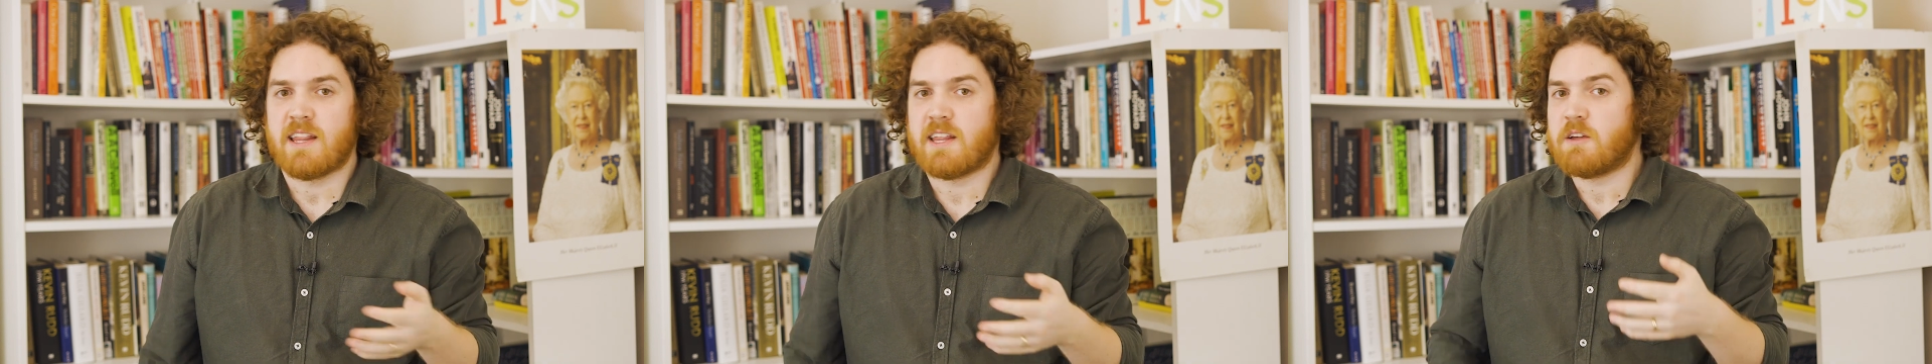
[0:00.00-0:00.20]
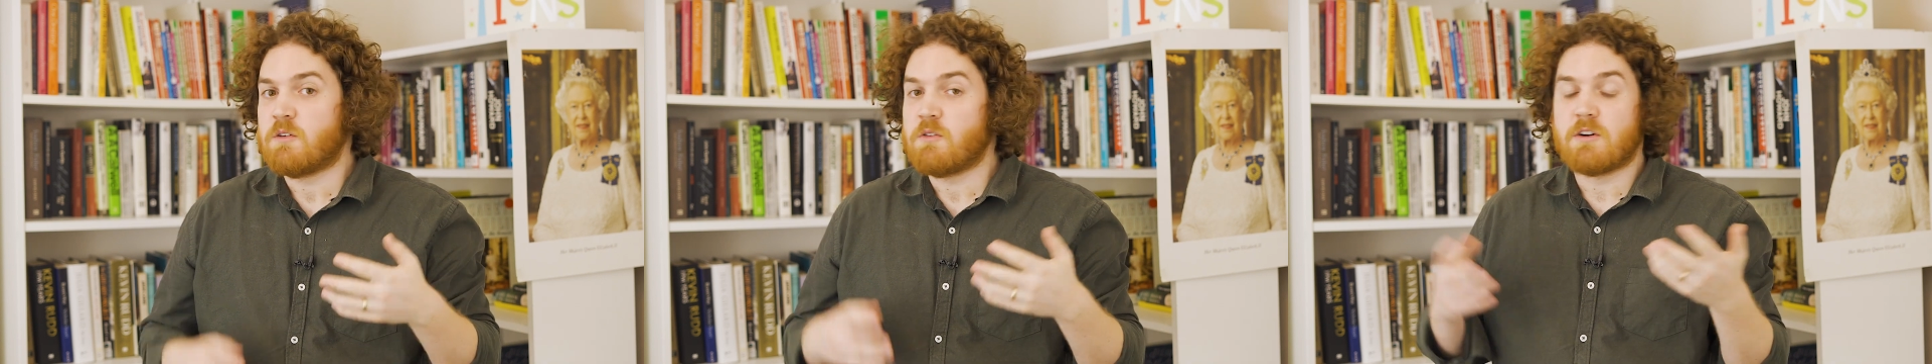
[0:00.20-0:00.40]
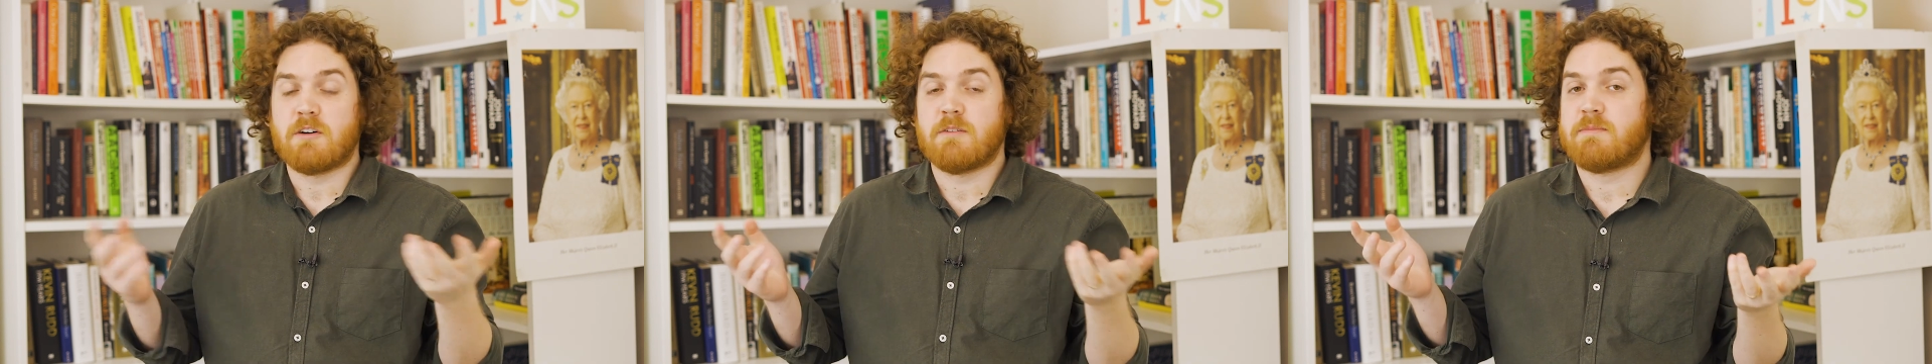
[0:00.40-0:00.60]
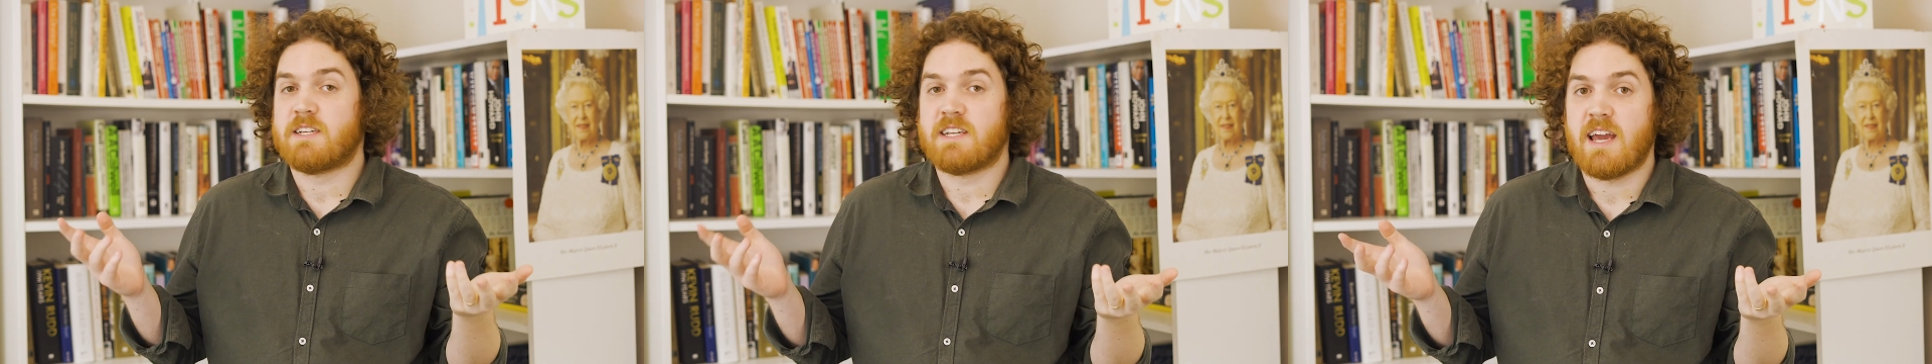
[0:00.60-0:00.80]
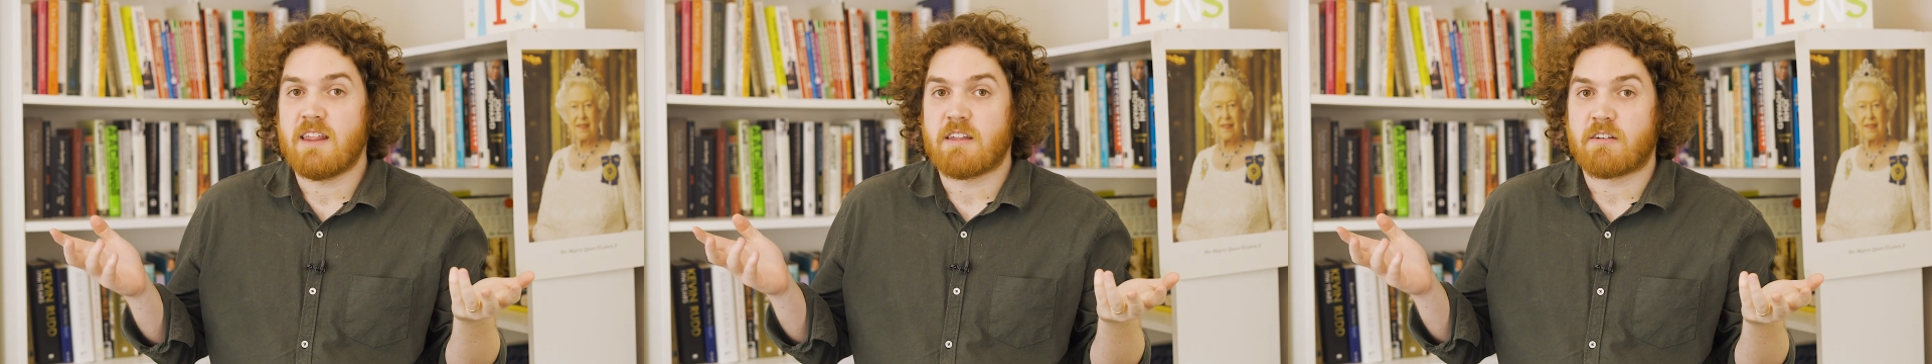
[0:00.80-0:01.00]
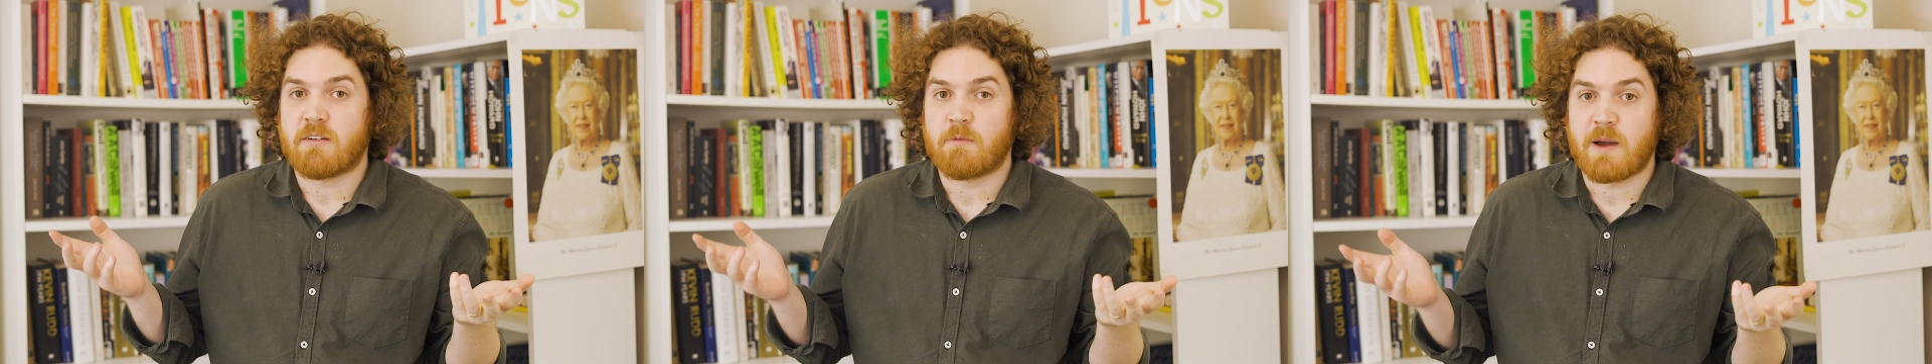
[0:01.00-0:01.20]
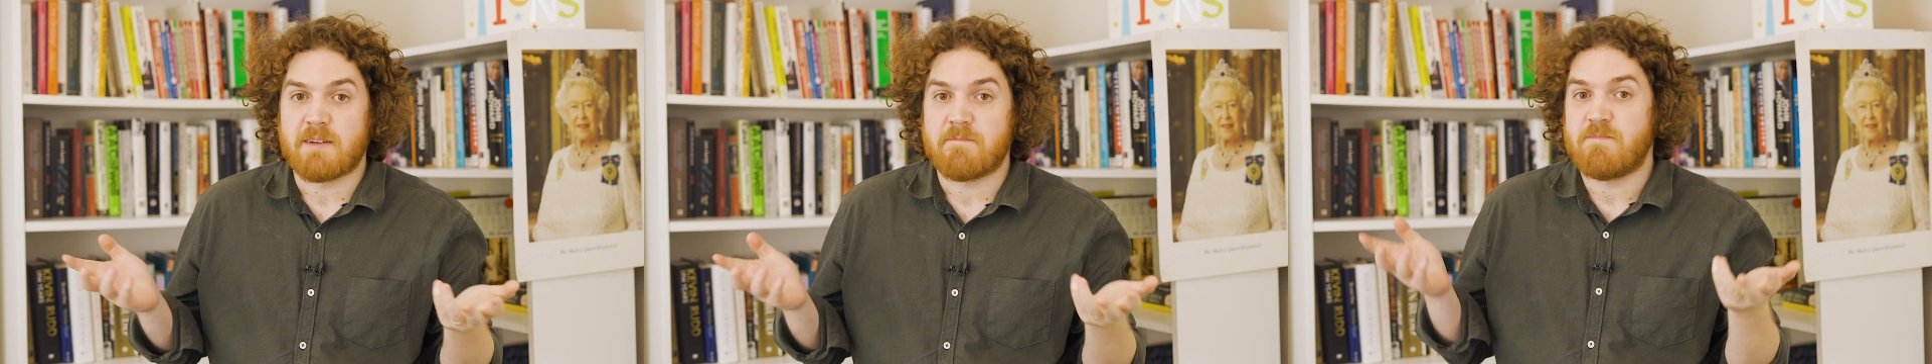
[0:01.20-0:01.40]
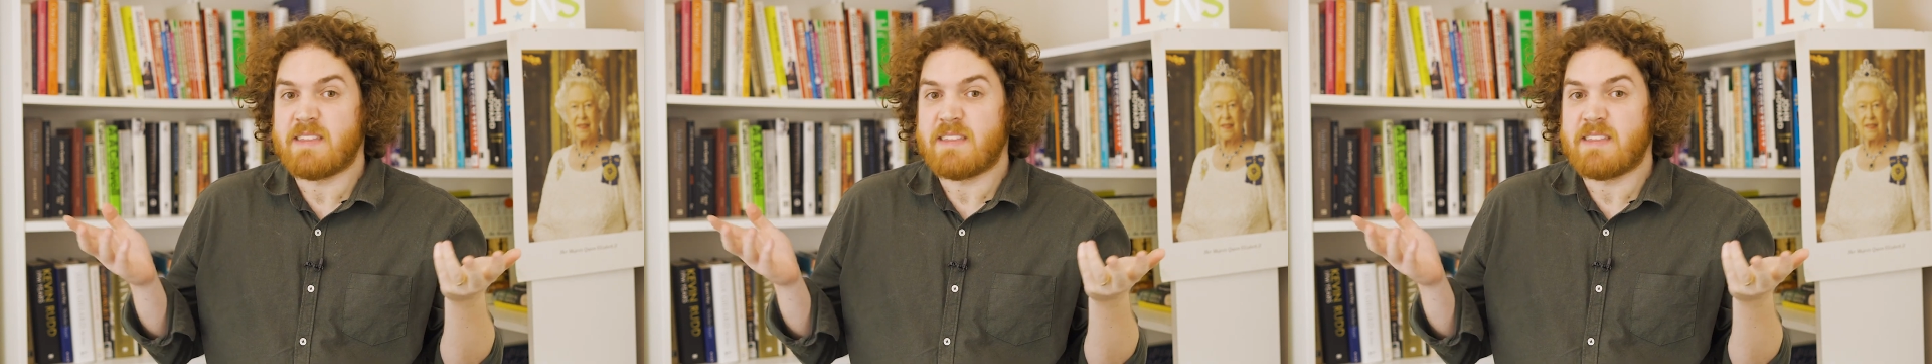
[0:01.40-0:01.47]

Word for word: they all got together and went,